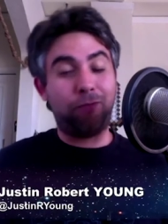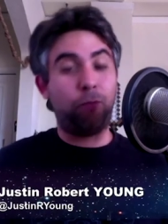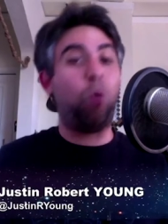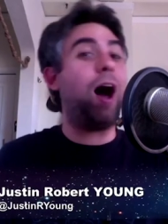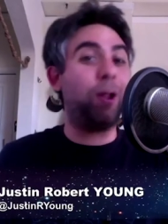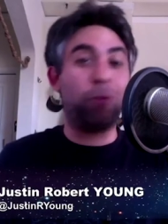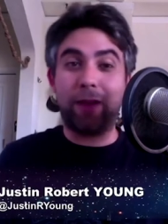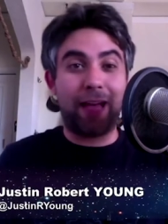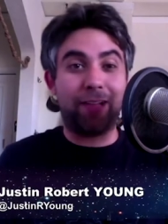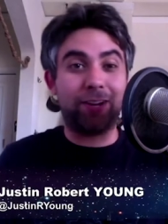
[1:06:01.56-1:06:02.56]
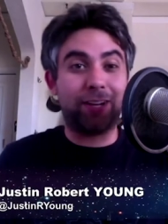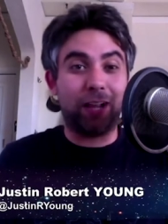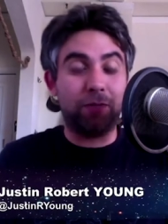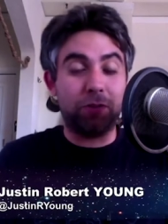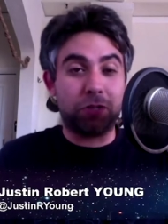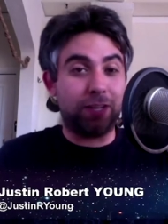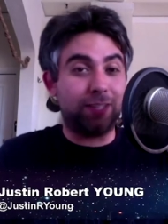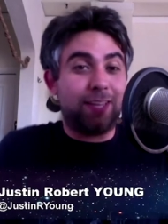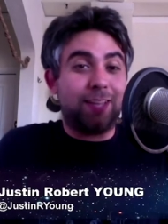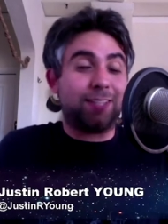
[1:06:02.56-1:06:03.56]
of why reality television
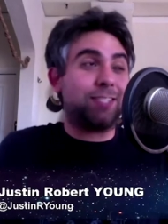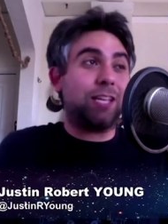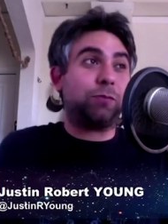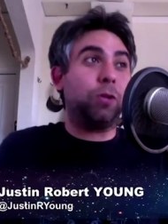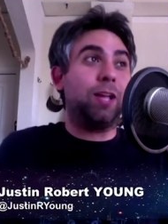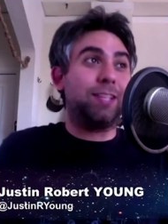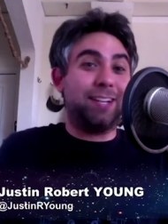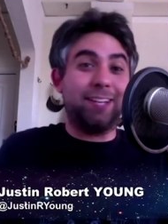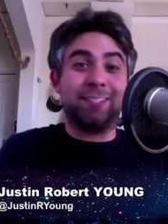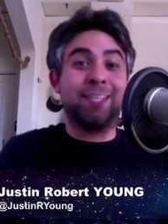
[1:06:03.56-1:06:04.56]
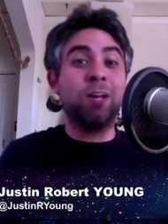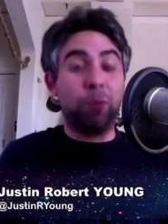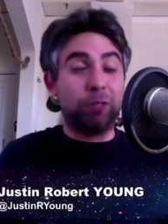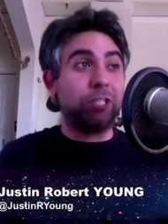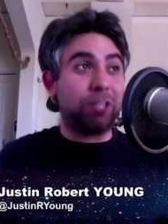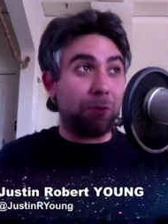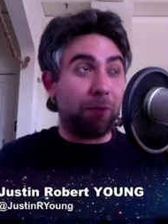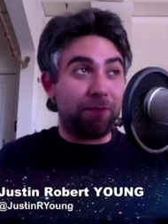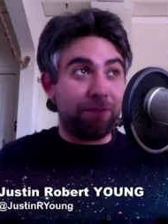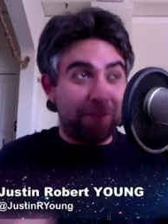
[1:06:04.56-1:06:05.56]
is as successful as it is, which is there
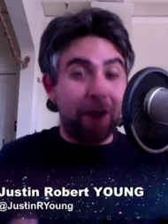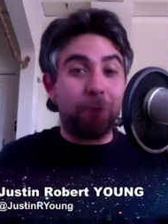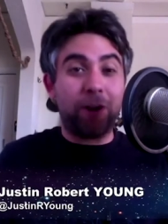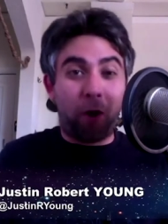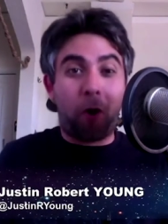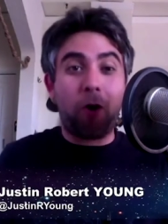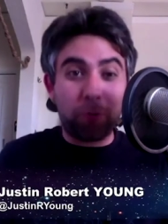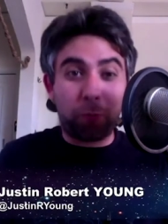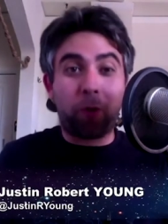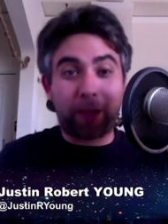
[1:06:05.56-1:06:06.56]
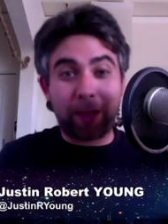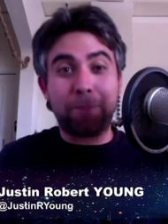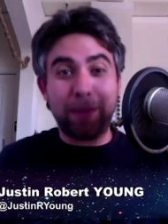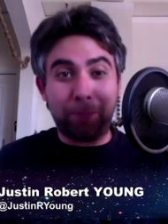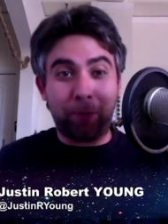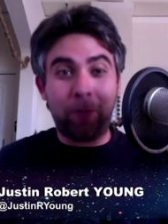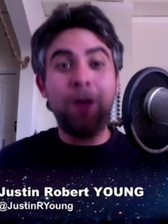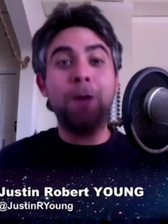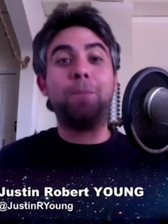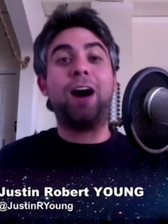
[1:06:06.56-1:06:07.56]
are very hardworking people
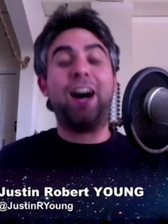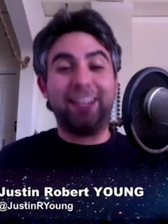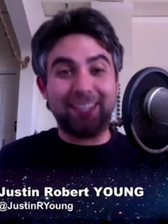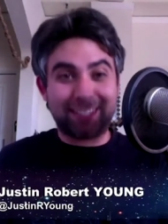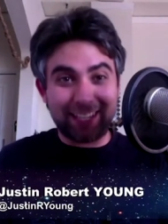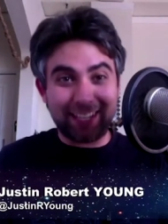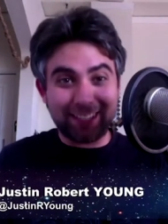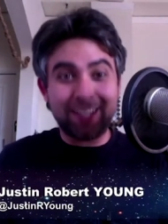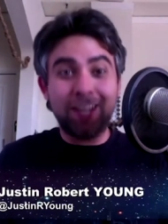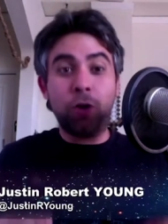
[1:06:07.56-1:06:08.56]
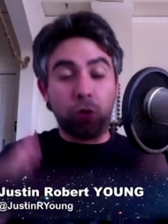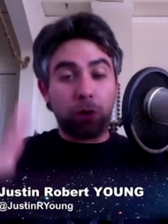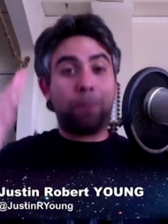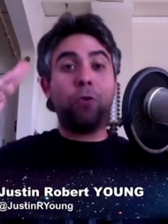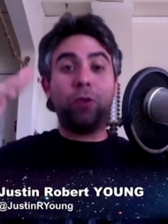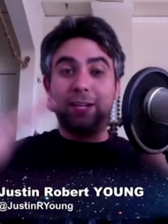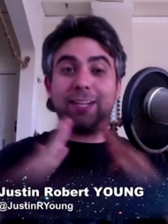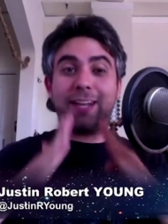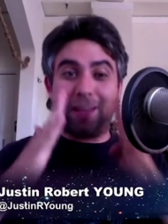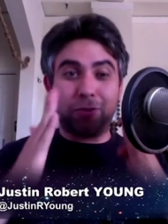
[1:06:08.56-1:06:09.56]
behind the scenes who are putting
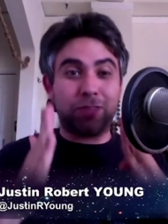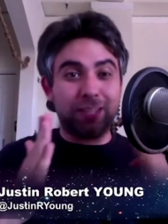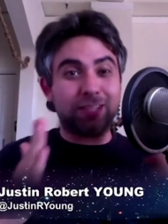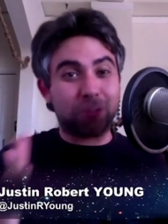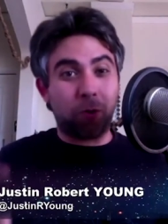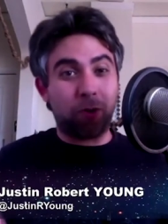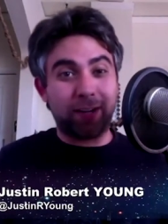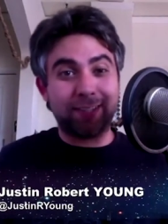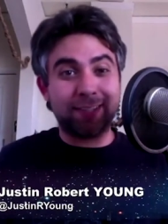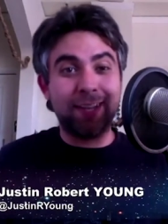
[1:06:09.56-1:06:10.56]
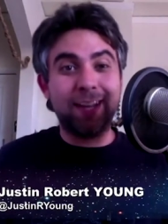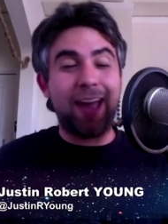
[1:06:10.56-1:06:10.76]
together these stories.